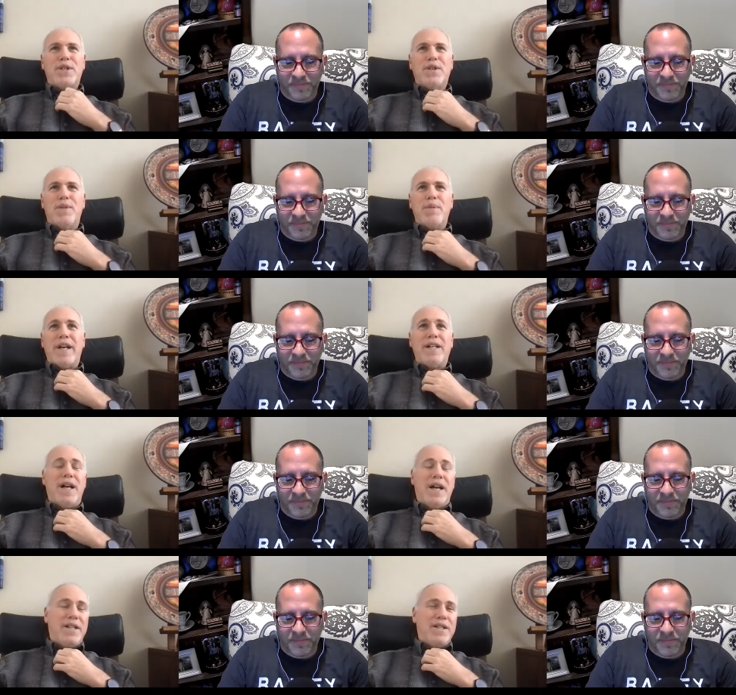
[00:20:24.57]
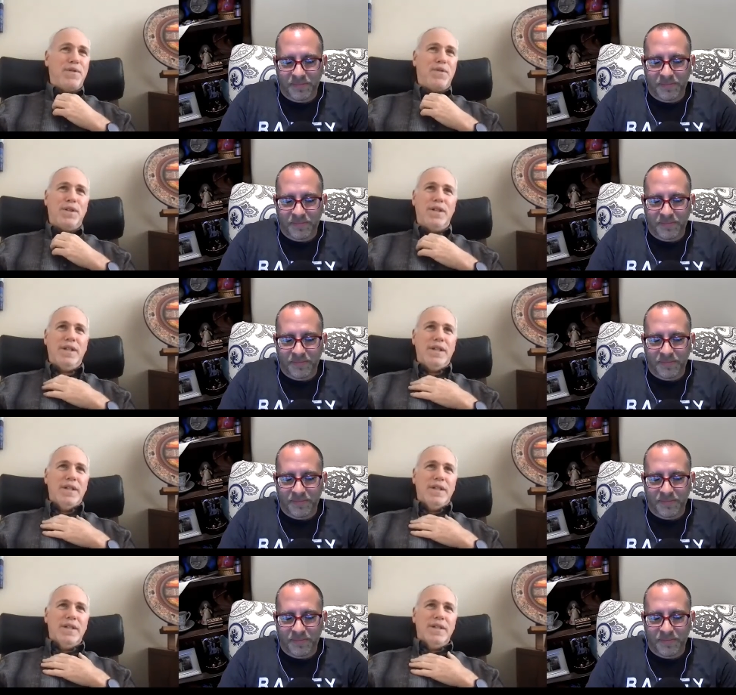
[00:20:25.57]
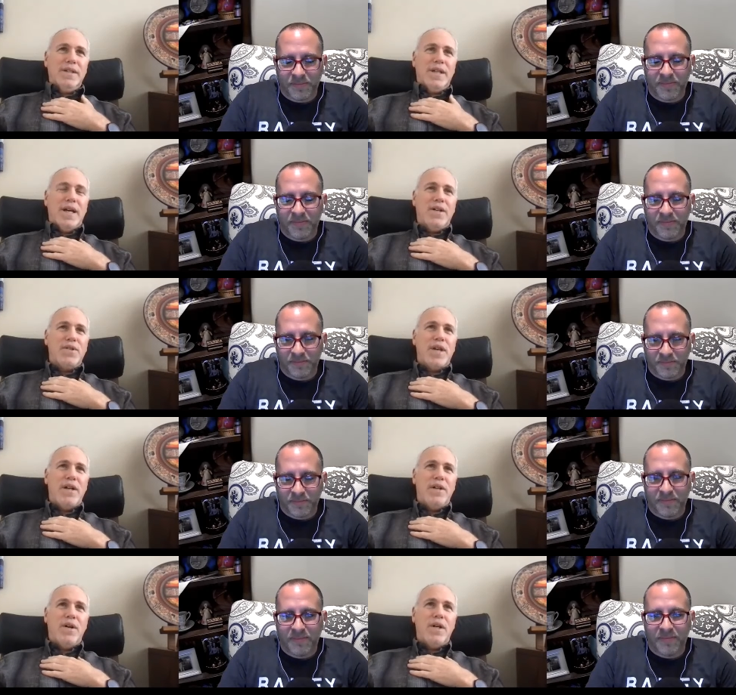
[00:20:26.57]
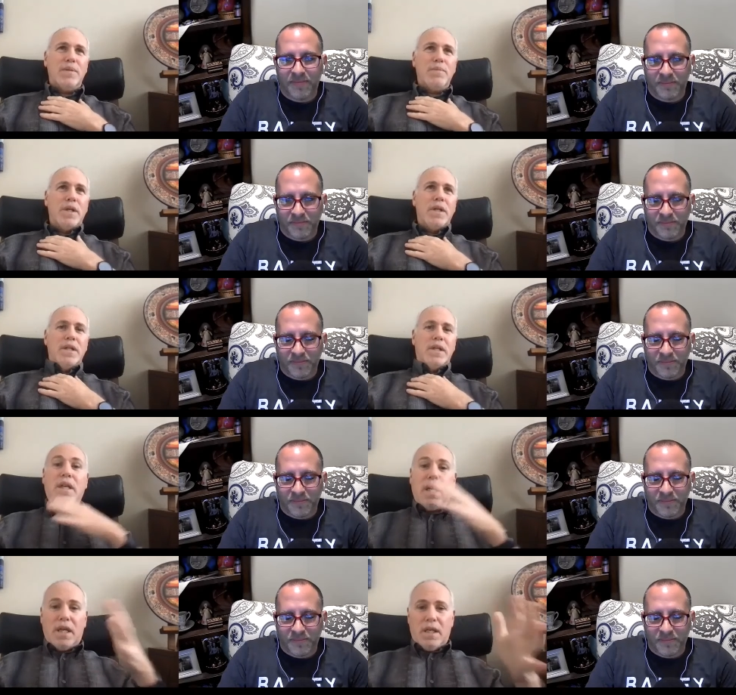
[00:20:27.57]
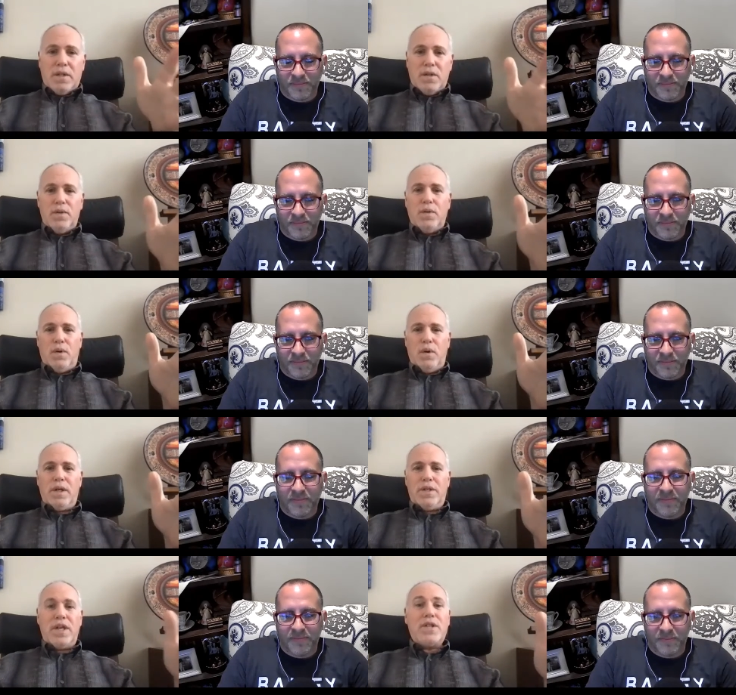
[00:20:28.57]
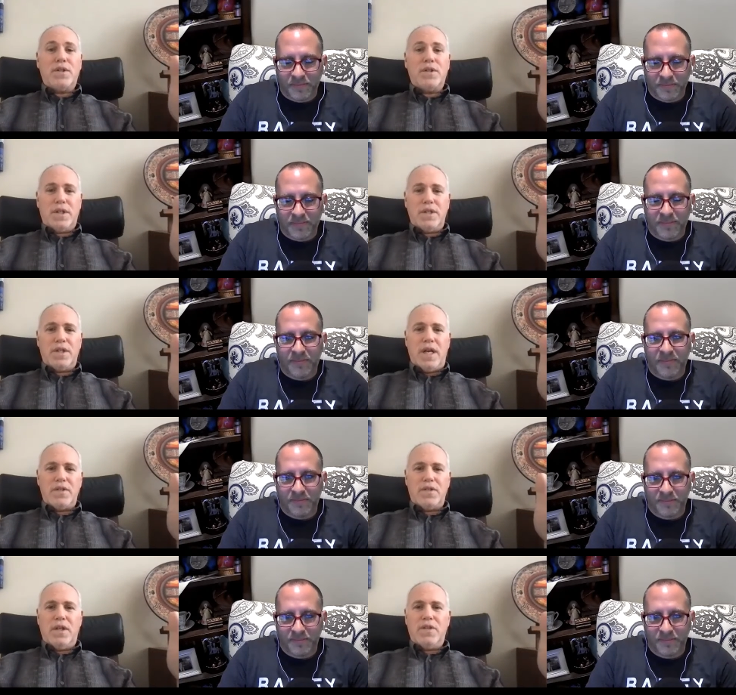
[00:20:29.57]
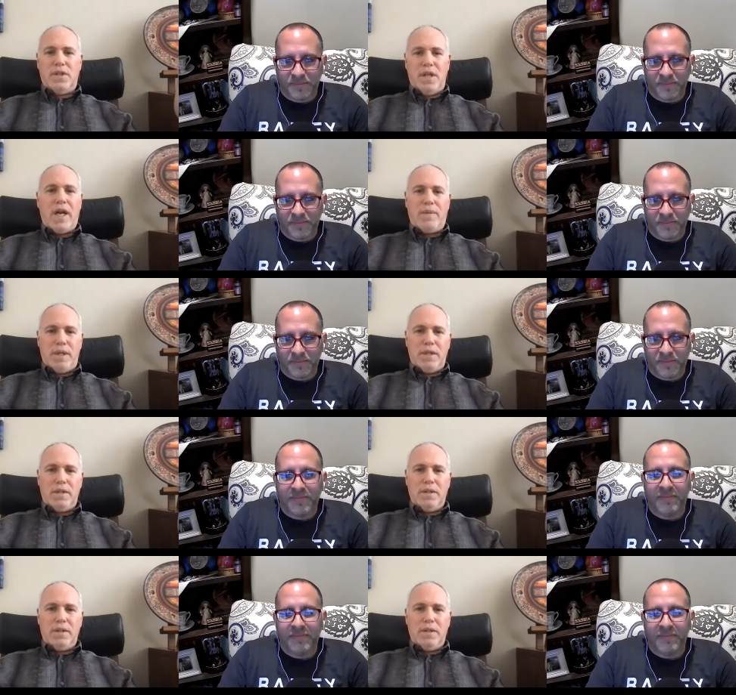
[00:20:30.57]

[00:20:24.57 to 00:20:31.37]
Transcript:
Speaker 1: and all my clients for God knows how long. But the key to organizational success is alignment.